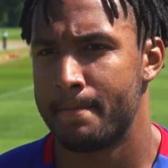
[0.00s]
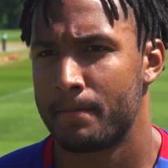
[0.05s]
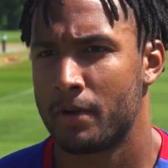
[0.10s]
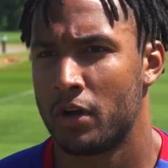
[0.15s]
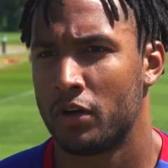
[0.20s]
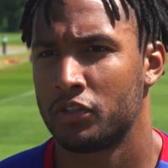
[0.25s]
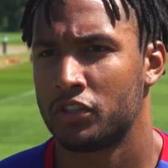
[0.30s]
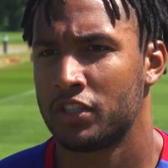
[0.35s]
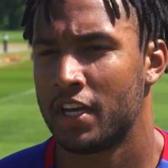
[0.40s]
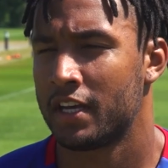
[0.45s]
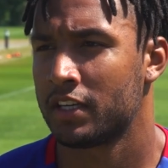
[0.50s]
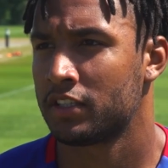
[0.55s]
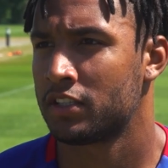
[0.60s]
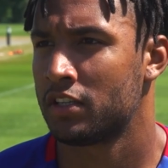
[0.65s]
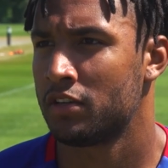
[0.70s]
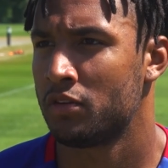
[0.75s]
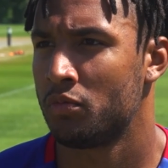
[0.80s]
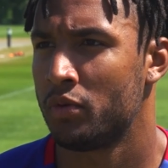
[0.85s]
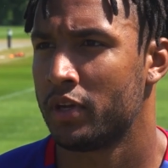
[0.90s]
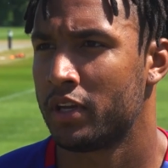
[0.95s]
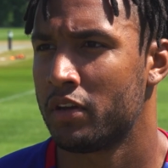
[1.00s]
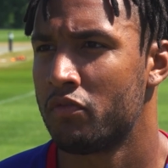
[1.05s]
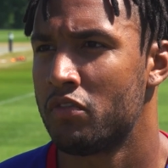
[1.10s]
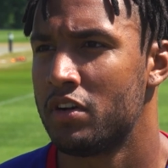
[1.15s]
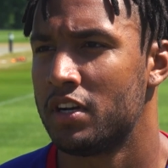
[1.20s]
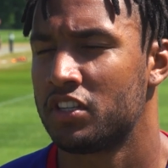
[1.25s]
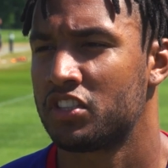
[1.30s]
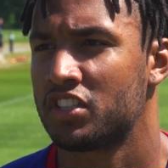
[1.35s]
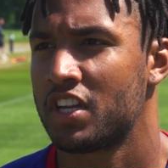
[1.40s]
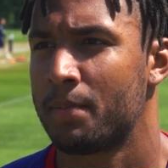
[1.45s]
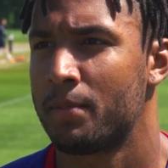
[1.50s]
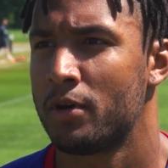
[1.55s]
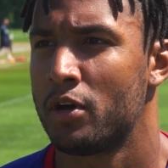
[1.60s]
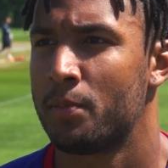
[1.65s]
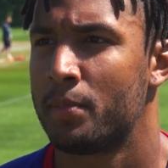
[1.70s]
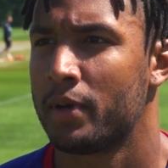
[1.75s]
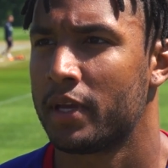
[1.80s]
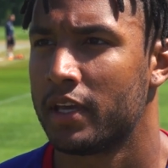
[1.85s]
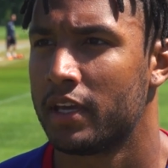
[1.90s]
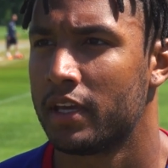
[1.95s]
contact, we can really step it
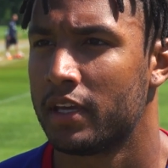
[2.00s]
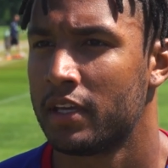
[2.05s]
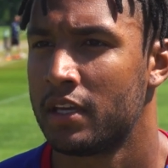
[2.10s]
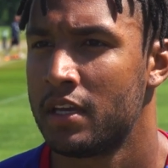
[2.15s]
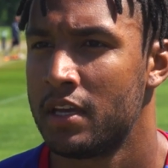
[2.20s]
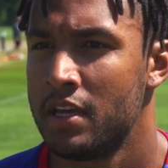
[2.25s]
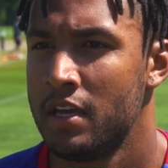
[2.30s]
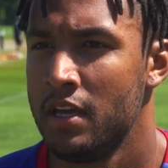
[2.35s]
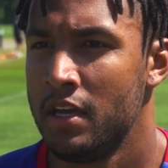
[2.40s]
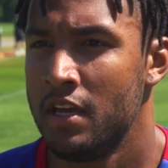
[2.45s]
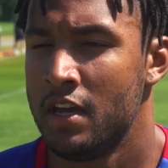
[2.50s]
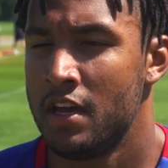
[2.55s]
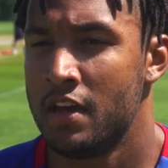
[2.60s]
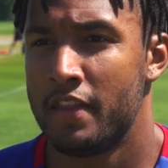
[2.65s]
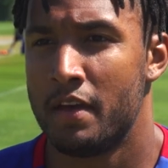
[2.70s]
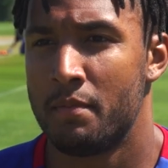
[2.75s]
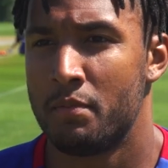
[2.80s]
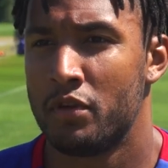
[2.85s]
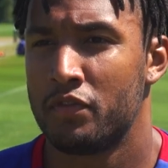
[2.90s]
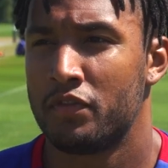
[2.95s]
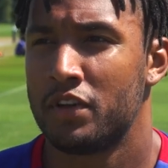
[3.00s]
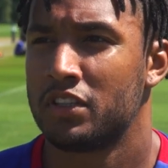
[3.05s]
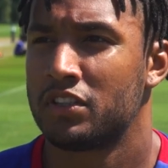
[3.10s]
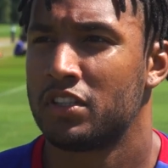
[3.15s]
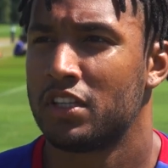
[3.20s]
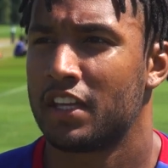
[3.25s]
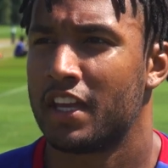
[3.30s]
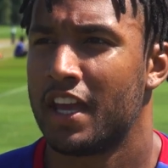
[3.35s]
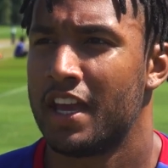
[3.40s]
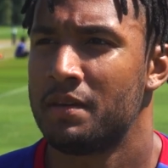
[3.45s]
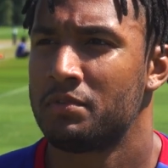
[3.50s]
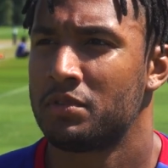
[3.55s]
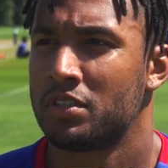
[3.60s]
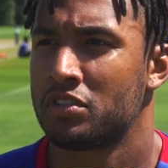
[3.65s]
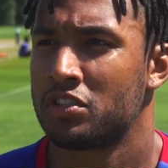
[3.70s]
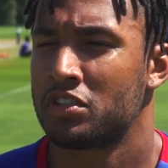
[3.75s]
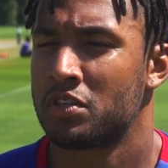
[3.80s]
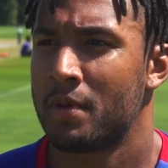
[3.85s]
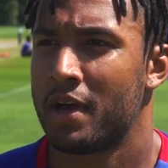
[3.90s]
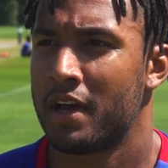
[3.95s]
up a gear. Then moving into the games,
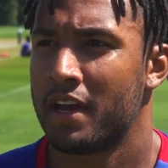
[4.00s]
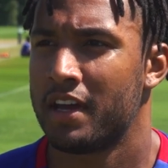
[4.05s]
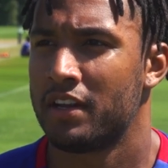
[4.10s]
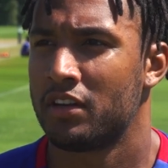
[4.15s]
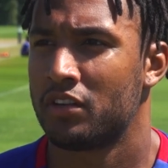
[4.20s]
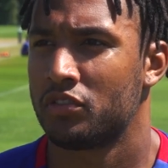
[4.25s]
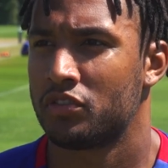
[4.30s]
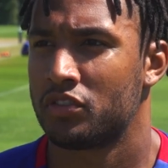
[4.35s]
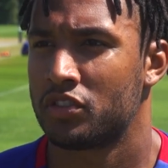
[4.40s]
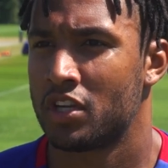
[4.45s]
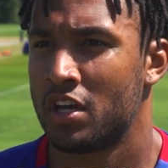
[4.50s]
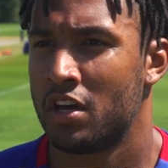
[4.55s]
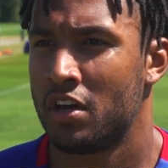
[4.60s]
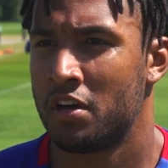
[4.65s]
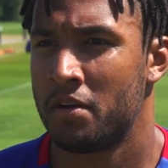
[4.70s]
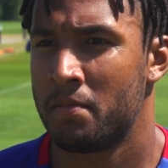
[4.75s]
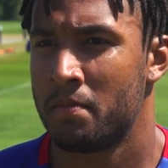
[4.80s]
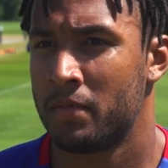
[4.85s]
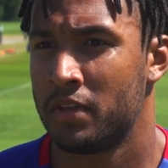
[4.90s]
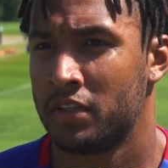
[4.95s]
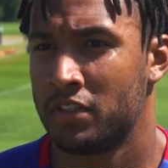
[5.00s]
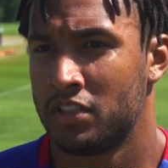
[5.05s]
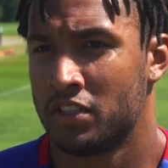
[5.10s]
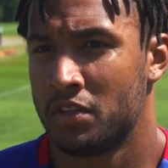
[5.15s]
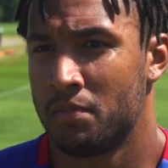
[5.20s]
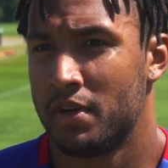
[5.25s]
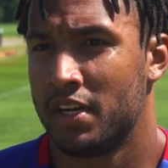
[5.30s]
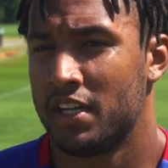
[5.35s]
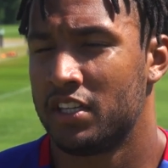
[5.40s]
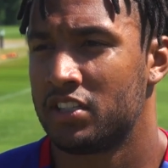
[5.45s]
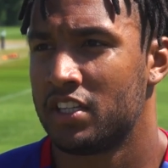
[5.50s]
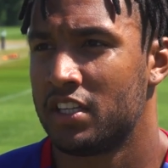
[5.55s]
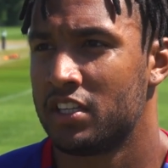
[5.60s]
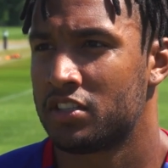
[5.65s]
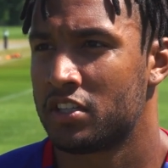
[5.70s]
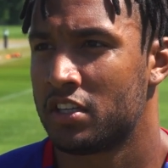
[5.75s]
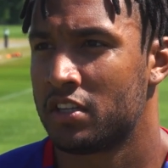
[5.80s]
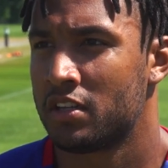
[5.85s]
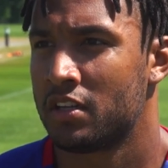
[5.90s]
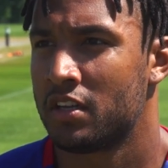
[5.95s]
it's just about getting a good start. This is a mini
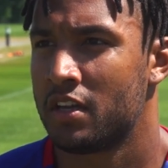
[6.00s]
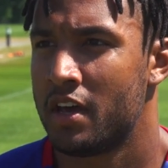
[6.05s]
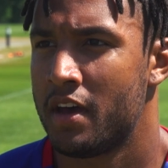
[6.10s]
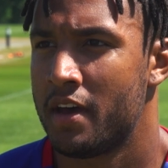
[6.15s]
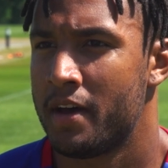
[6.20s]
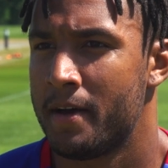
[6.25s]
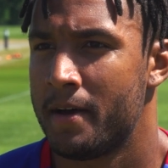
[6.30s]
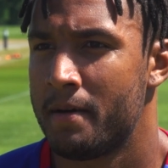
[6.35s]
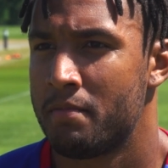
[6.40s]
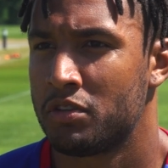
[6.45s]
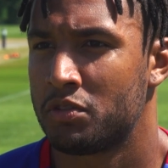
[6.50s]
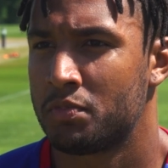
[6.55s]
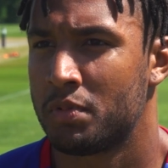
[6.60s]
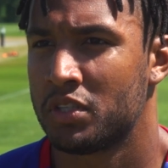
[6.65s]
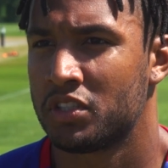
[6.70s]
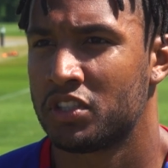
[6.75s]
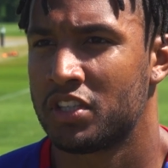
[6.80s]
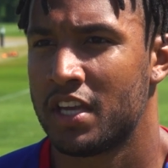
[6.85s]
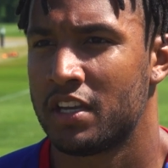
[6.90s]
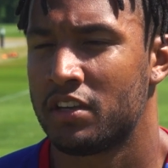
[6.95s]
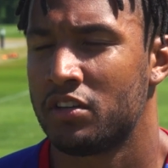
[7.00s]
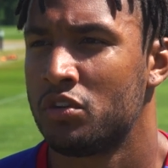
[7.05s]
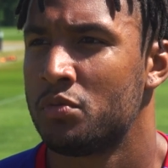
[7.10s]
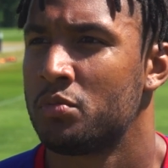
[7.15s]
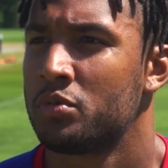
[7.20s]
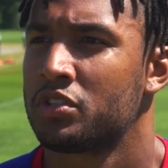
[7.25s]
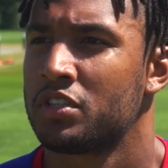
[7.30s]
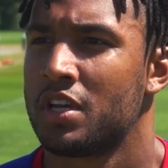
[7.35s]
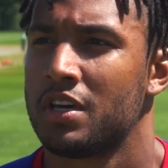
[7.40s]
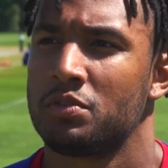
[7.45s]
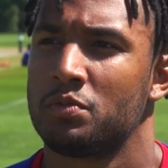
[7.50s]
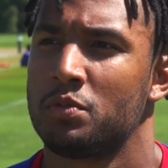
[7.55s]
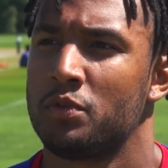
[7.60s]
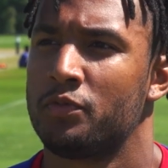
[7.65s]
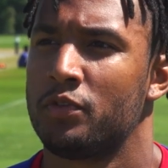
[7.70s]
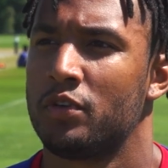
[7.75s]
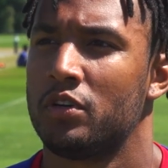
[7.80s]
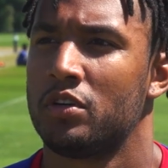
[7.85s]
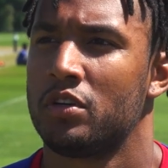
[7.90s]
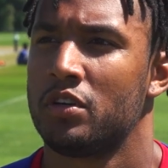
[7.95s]
season. It's been said numerous times
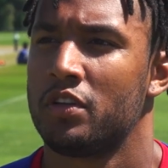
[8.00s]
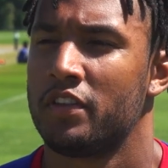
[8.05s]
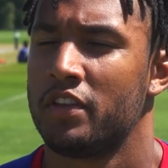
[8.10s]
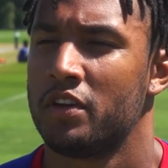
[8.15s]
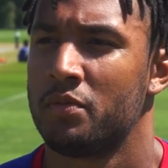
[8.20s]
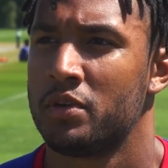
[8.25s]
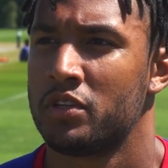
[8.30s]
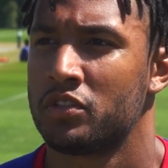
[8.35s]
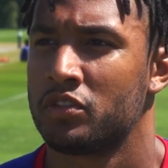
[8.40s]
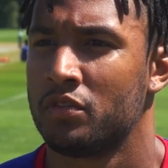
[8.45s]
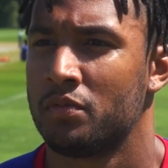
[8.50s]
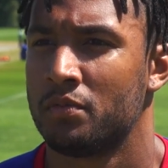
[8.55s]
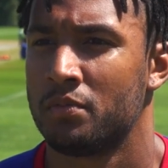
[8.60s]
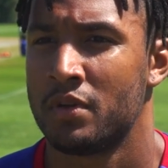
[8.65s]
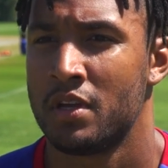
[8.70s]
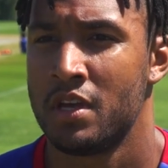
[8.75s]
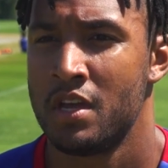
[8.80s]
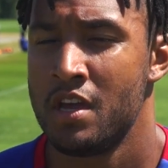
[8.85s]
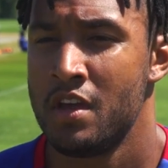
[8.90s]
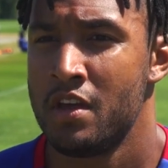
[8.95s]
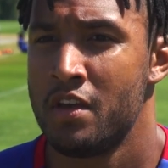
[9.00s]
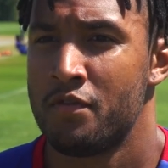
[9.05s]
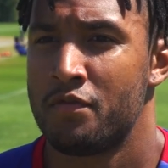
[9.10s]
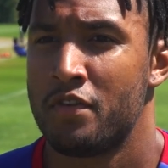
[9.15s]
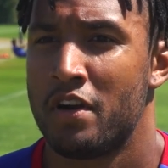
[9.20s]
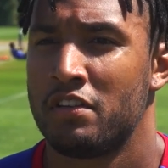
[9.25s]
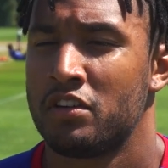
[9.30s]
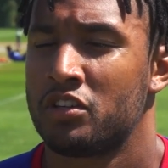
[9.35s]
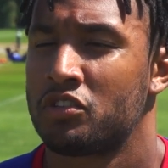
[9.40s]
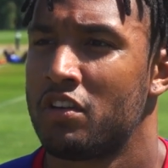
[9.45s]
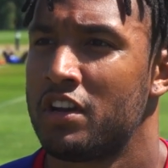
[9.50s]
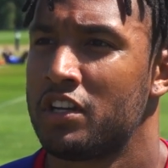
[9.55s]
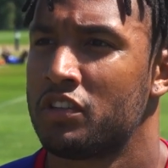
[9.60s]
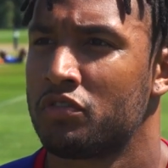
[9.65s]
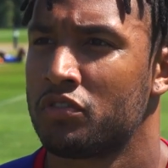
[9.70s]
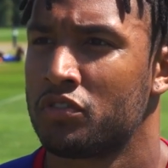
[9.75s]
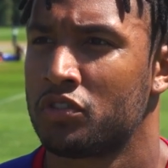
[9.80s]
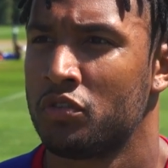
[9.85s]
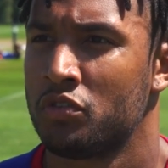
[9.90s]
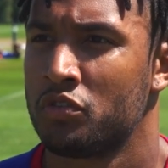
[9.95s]
before, there'll be some very
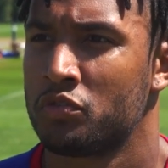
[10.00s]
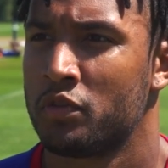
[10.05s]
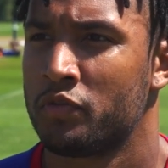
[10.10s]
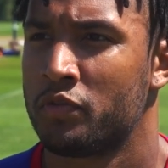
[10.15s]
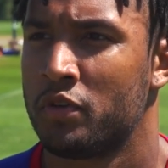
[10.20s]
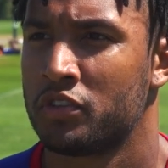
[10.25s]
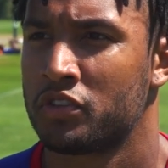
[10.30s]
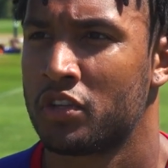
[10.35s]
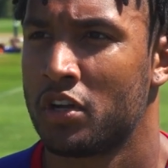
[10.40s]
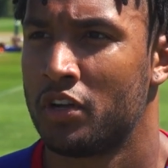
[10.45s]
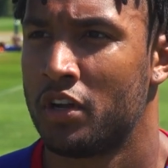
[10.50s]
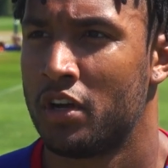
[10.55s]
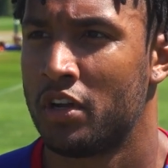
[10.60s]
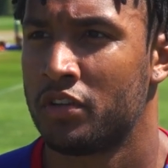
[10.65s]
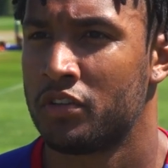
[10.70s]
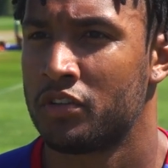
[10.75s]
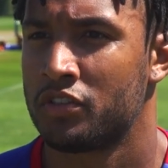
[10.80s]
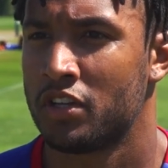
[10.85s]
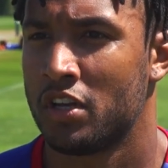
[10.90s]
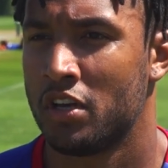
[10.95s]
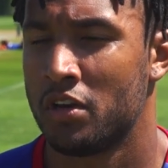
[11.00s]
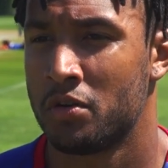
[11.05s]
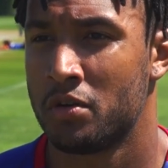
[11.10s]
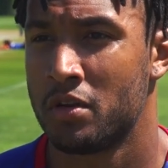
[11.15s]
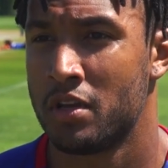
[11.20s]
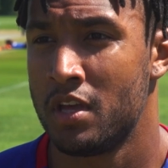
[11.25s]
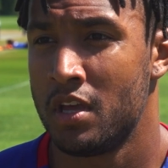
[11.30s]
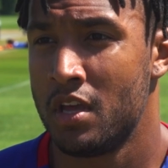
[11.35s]
strange results with what's gone on. So